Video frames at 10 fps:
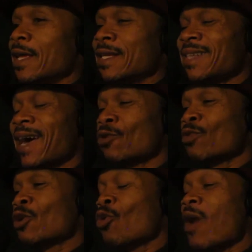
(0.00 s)
It's not a
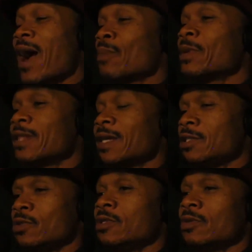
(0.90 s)
requirement
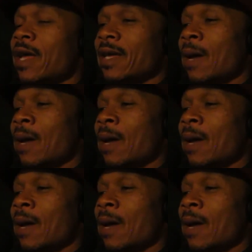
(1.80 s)
that you do that.